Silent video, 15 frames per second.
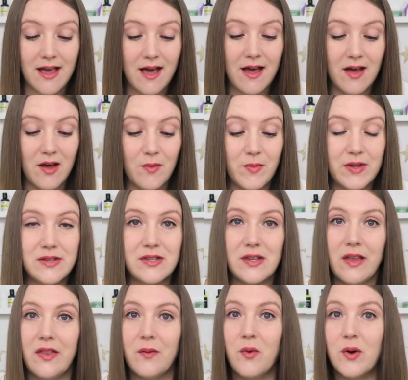
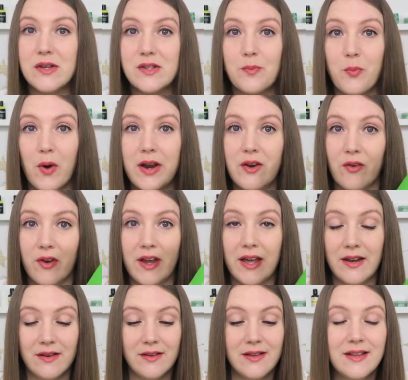And of course the bright
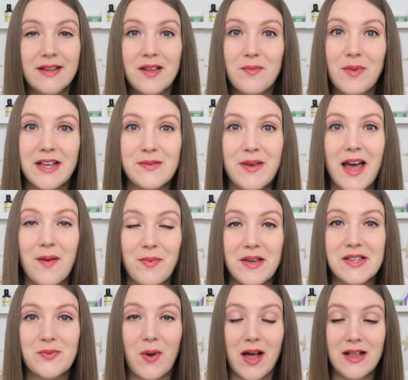green makes me happy
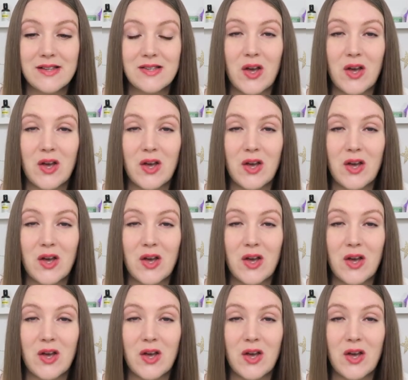as well.